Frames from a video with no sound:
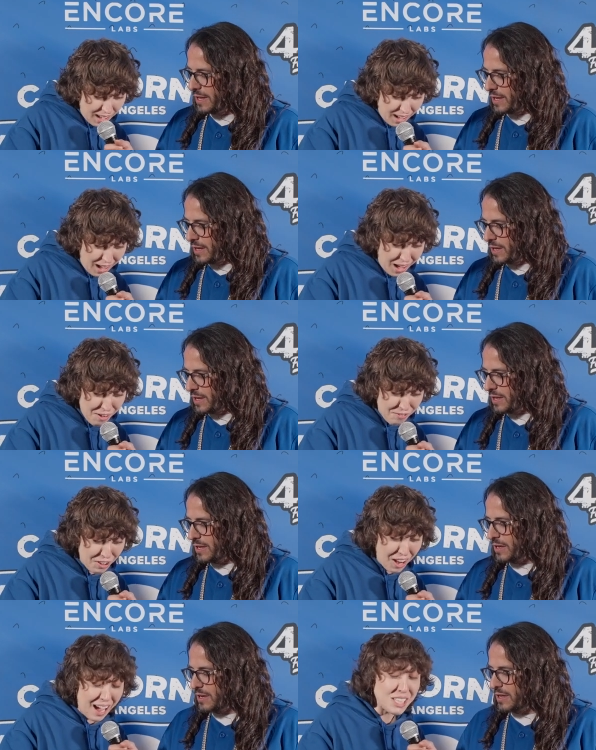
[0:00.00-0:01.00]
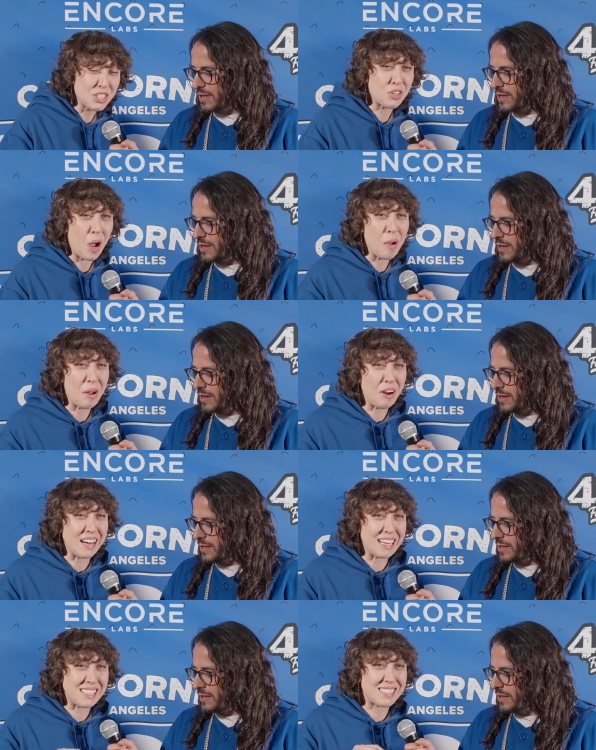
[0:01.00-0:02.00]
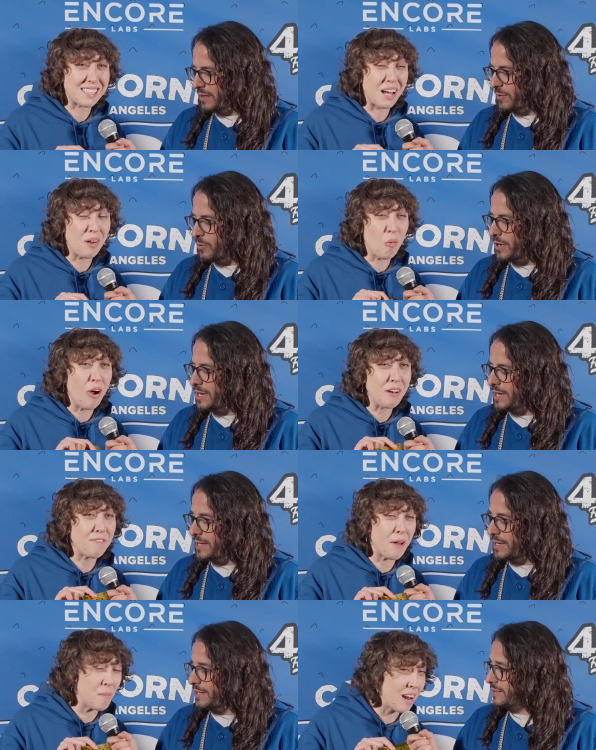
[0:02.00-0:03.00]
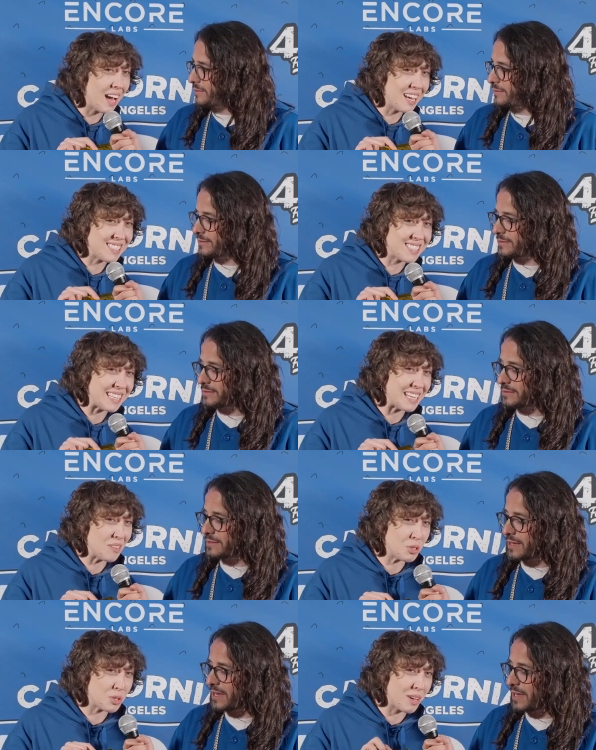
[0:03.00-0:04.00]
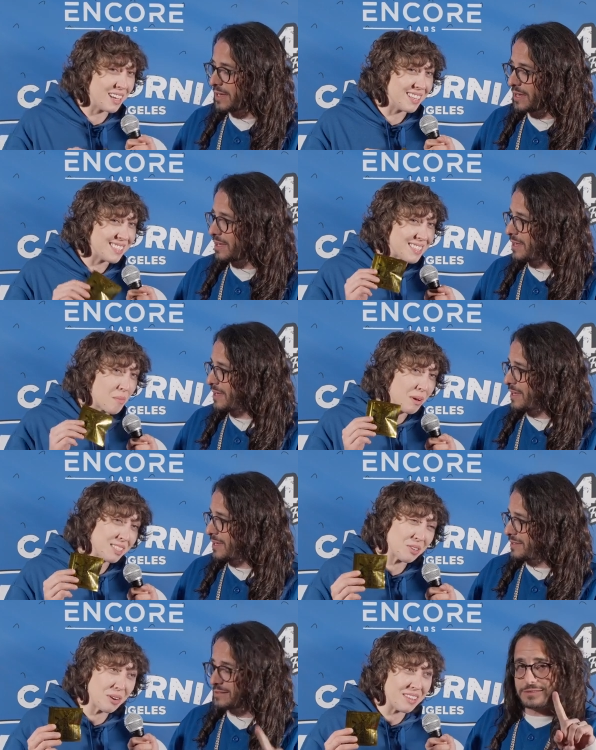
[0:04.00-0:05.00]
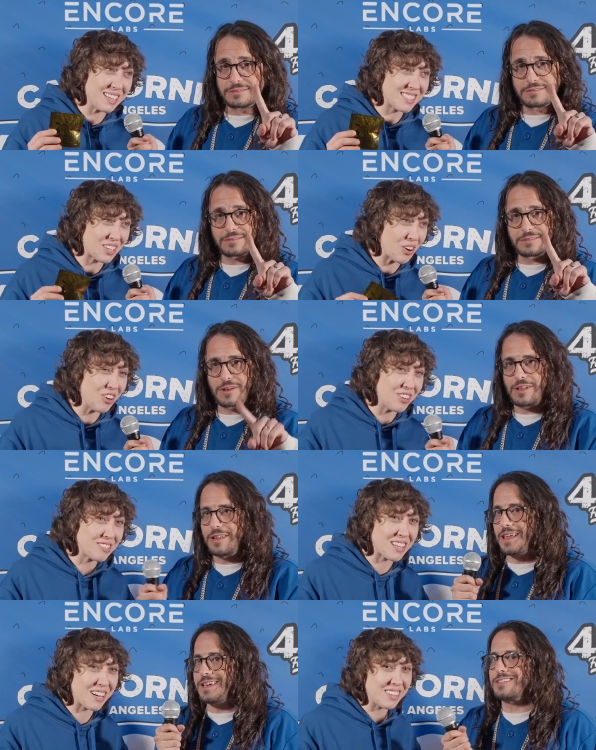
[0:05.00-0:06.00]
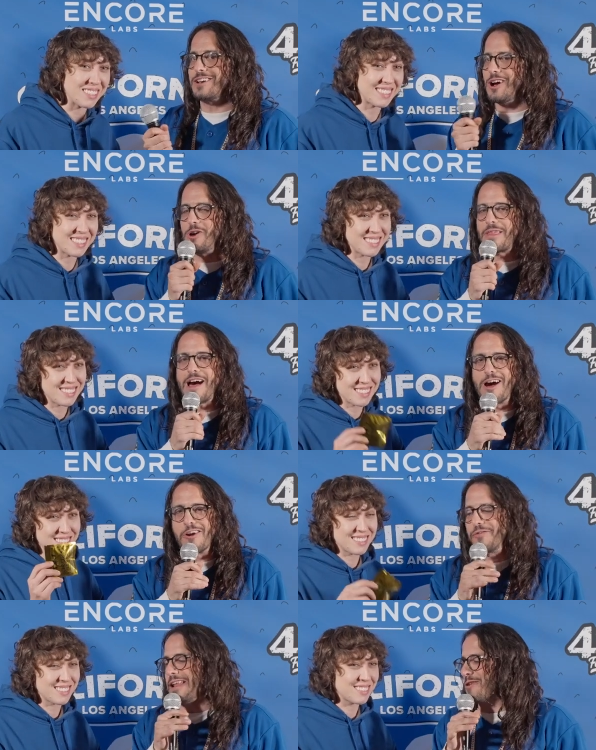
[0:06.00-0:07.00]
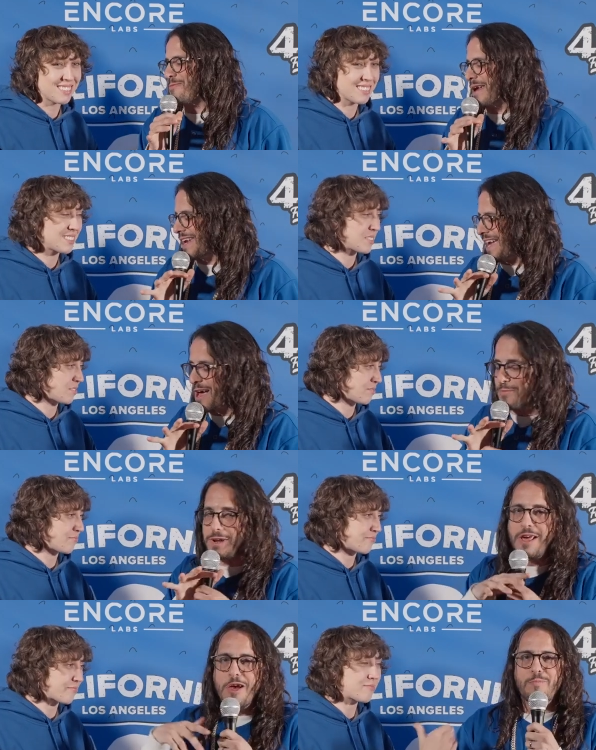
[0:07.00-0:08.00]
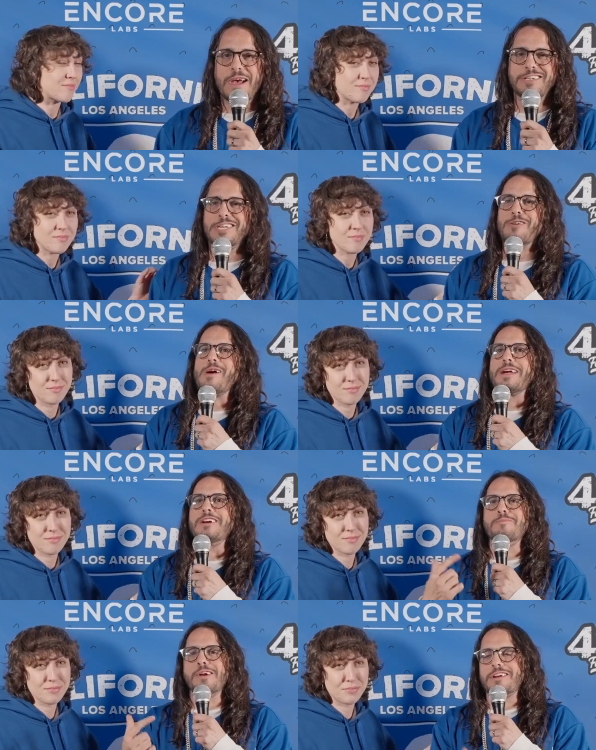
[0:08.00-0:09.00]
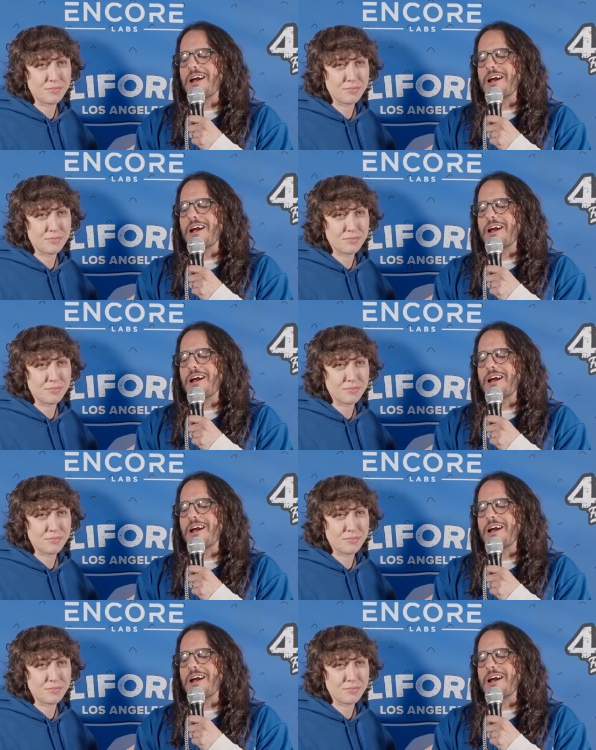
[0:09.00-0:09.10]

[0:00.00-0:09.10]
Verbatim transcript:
Speaker 1: Uh, forgotten strawberries. What? One feminized seed, which means I'm about to grow this, girls. Let's
Speaker 2: go. The autoflower. Make it happen. Belzo out here, American